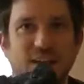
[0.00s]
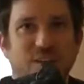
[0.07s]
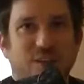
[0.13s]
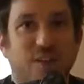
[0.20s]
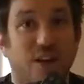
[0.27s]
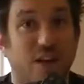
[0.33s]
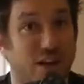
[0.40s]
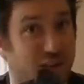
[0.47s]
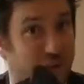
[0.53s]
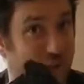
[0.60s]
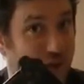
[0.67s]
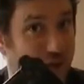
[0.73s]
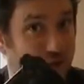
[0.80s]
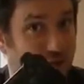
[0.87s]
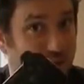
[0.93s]
is the
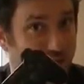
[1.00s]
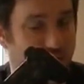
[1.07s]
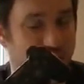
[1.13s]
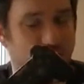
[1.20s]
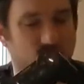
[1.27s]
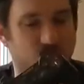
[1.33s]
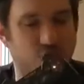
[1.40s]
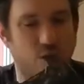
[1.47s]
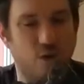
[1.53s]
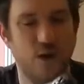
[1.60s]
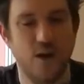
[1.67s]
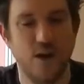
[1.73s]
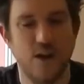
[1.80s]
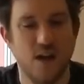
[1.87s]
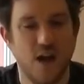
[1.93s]
PS3
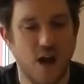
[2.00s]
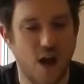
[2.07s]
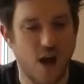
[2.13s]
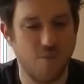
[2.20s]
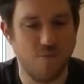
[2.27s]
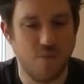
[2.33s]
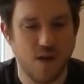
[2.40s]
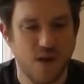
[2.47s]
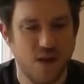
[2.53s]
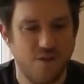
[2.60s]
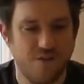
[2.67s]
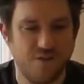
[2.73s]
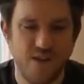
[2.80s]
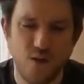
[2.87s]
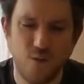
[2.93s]
controller.
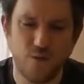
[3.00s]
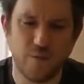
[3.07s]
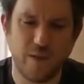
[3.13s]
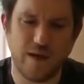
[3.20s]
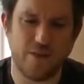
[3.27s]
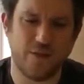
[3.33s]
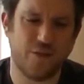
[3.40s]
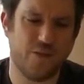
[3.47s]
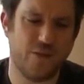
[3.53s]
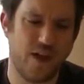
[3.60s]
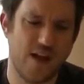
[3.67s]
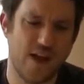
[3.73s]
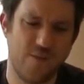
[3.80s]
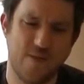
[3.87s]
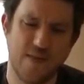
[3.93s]
Feels about the
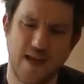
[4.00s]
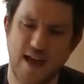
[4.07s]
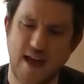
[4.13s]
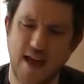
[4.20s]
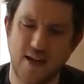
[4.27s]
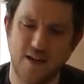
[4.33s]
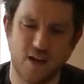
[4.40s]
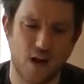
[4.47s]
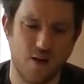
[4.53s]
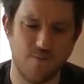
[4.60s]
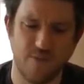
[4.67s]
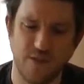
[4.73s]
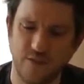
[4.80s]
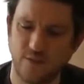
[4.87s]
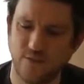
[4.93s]
same in the hand.
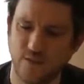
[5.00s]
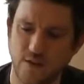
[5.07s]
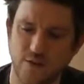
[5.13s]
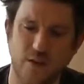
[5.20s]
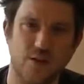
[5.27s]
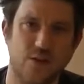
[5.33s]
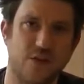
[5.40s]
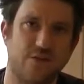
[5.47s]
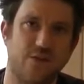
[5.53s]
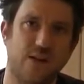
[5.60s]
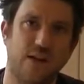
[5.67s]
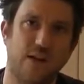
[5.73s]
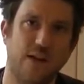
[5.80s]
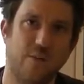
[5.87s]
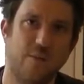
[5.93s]
This does actually
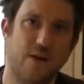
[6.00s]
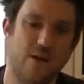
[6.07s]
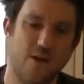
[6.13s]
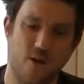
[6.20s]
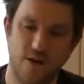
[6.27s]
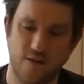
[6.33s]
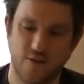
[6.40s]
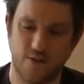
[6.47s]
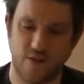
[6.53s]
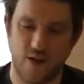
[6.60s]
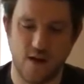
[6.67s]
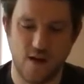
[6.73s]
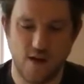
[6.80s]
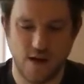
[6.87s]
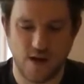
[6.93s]
feel a little bit
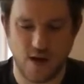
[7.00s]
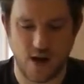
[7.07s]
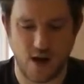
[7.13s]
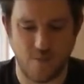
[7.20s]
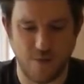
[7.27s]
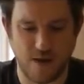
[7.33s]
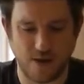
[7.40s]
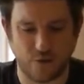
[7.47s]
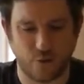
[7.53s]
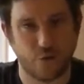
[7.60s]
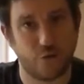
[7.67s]
nicer. It's